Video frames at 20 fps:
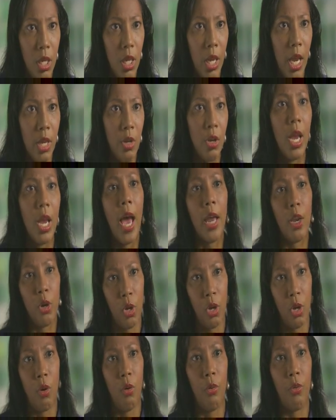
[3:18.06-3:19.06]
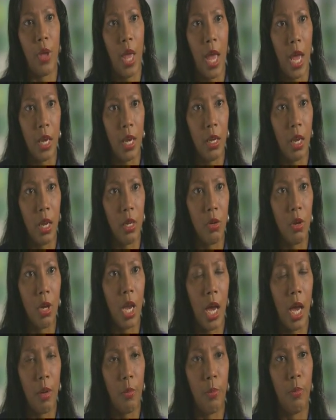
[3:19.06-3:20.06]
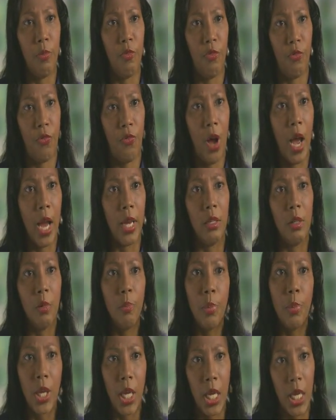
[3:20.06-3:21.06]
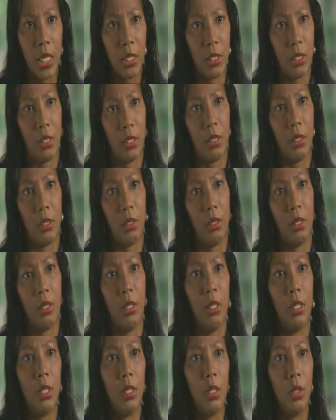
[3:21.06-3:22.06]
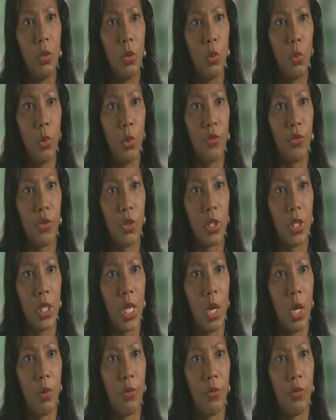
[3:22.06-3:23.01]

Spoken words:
And you gotta know that, and you gotta find peace with yourself.